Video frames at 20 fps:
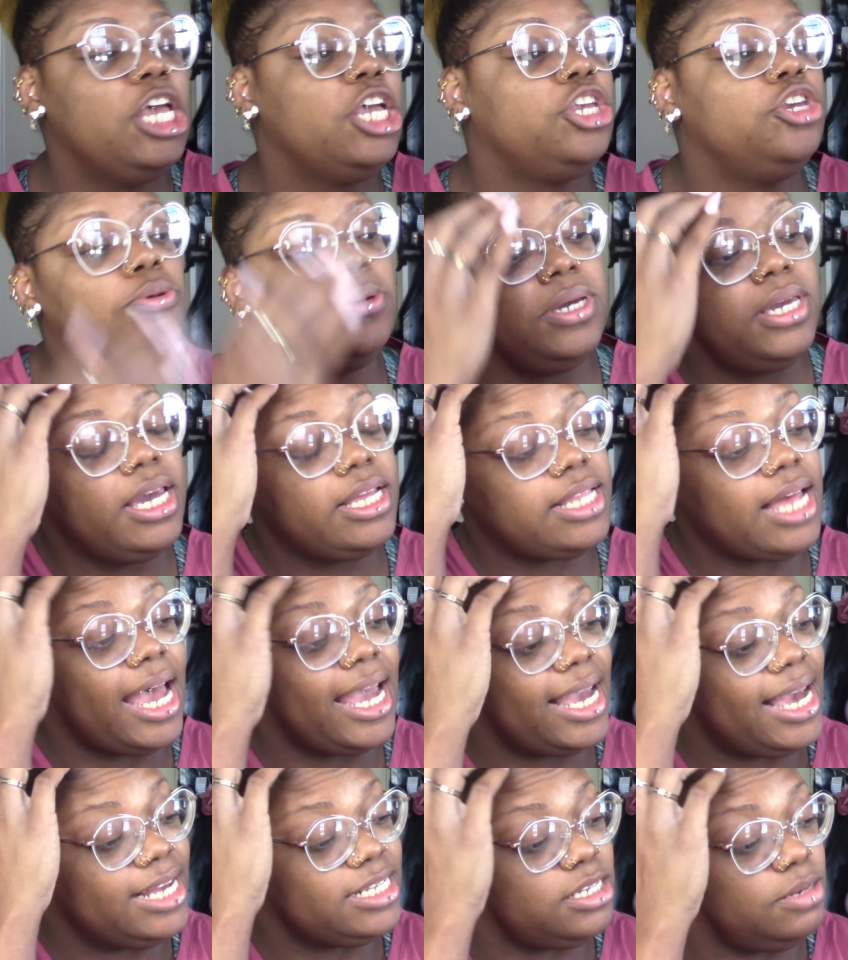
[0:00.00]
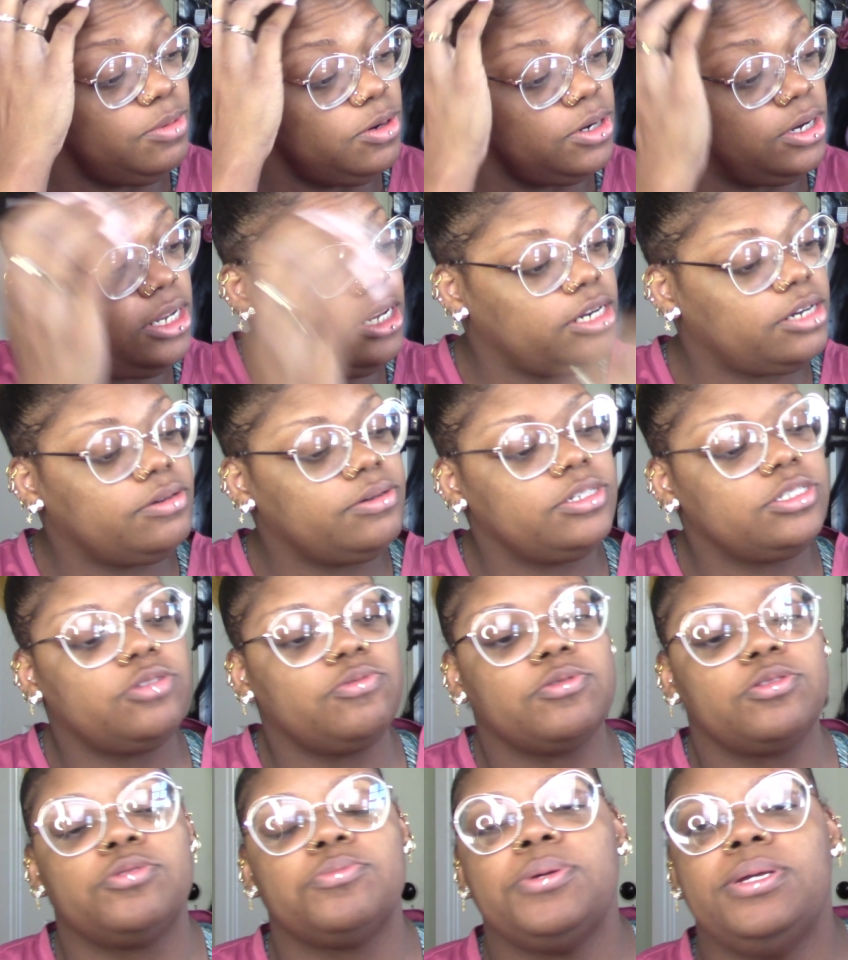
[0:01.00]
You can get, I got some on clearance
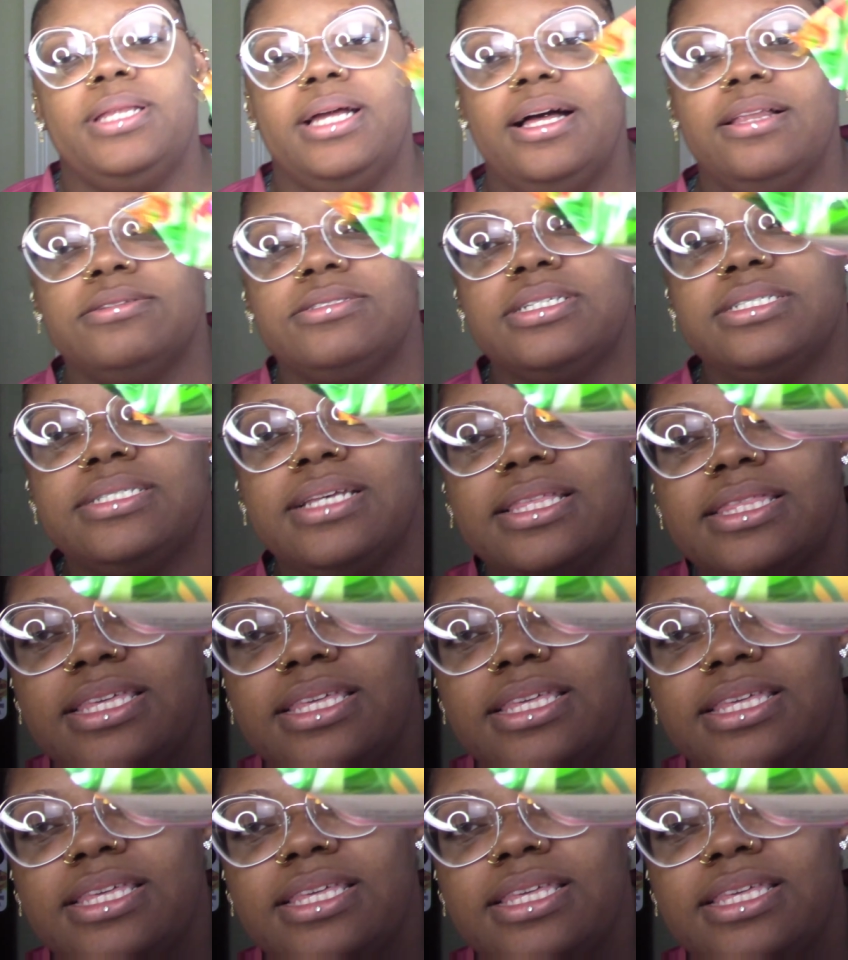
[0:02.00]
for $3 because I